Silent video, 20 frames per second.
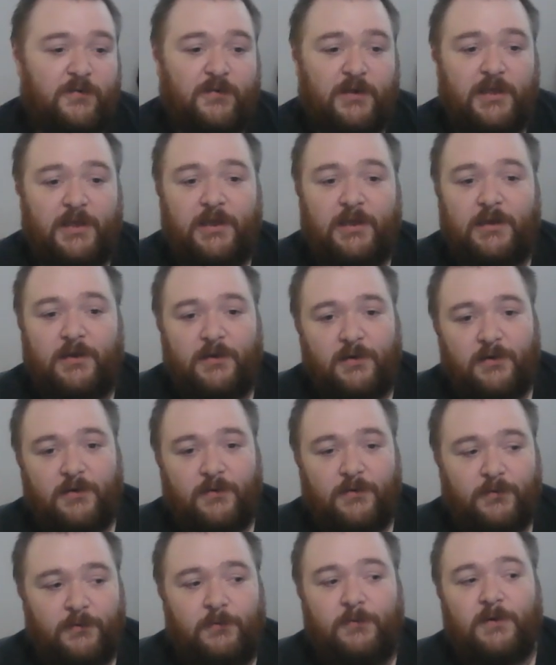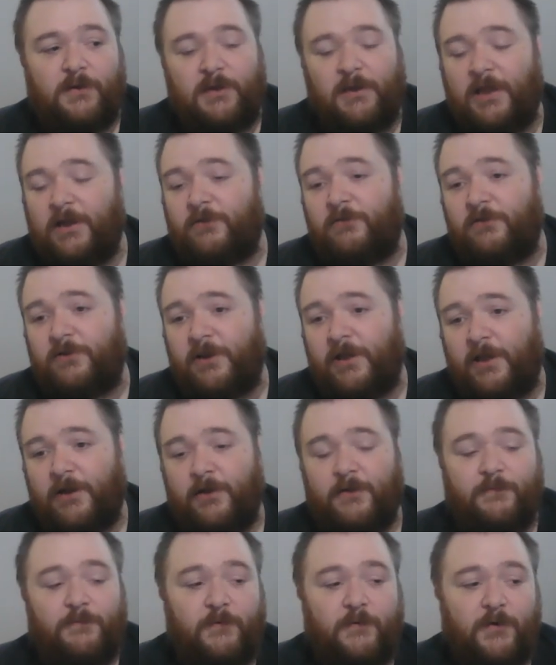seeing an extra
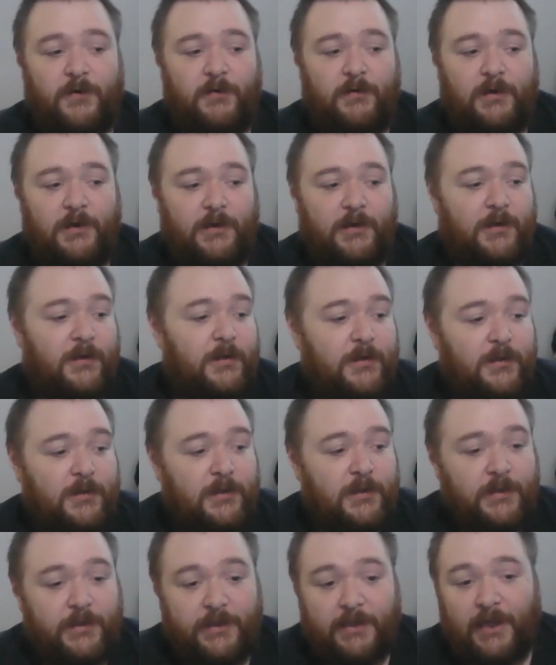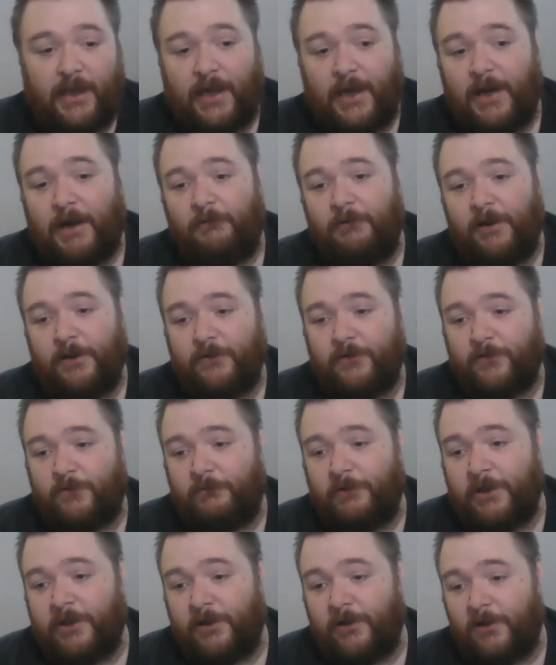tenner for a car and they'll
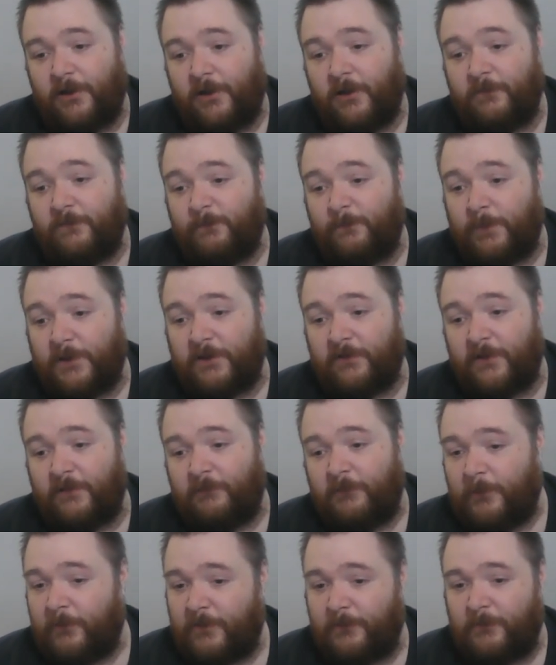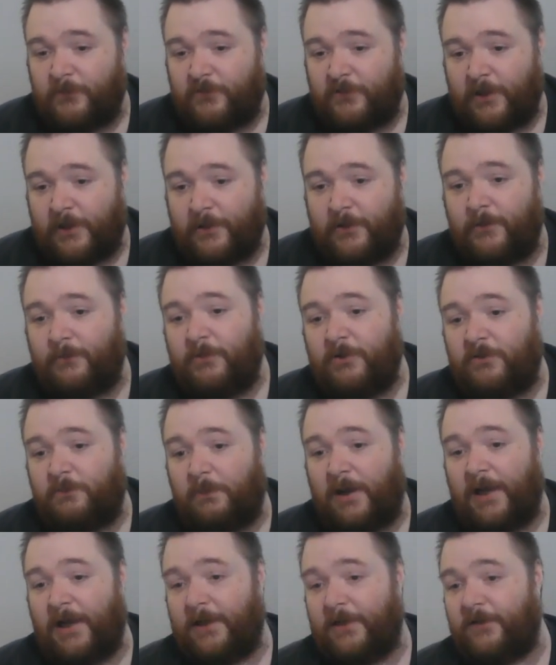read it off because everyone was telling them it's
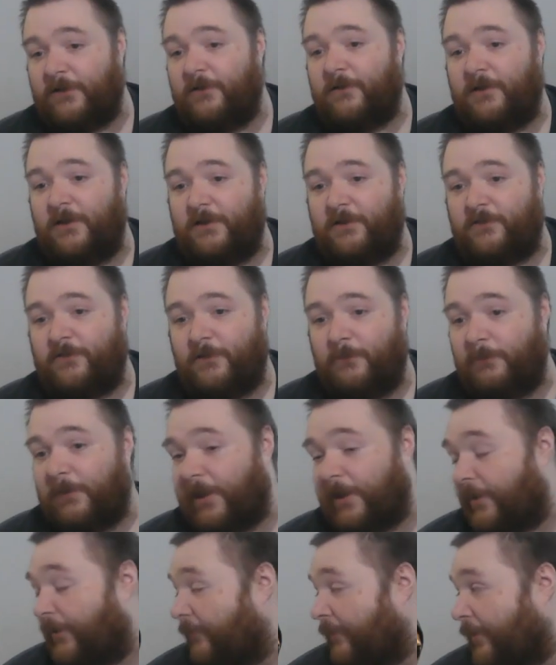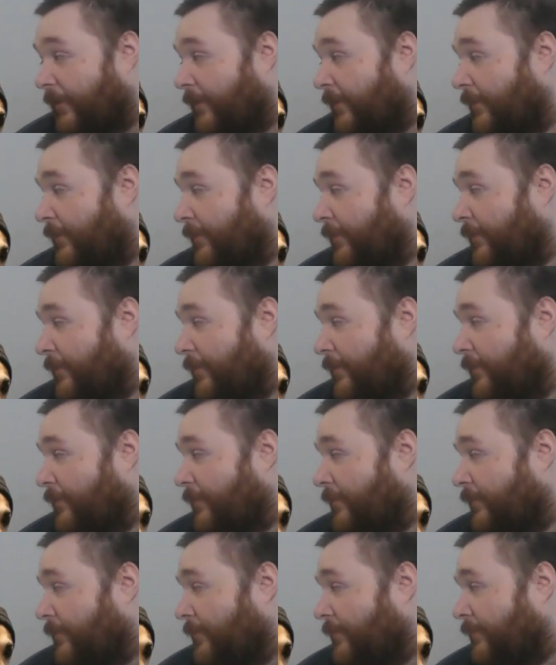bad and they shouldn't buy it, right?
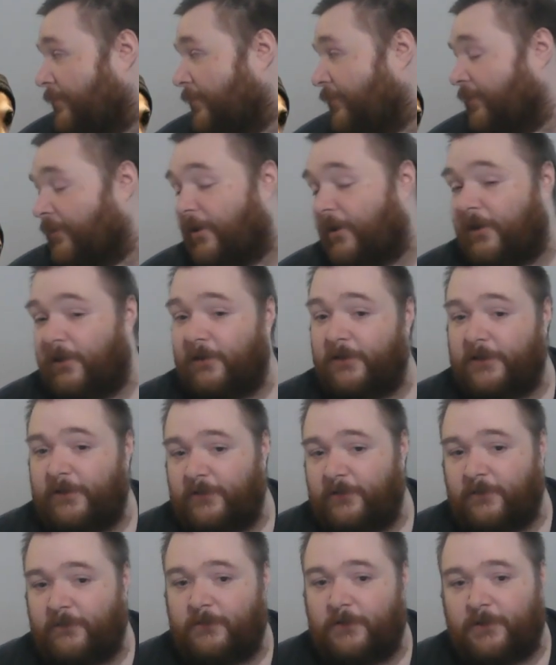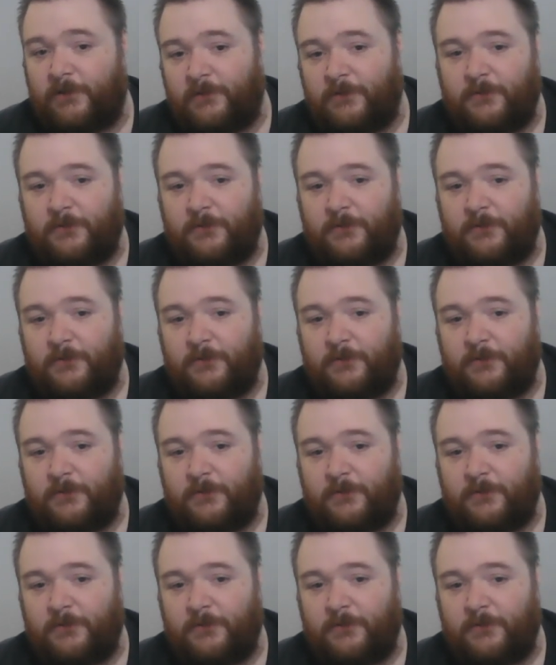And you got all these other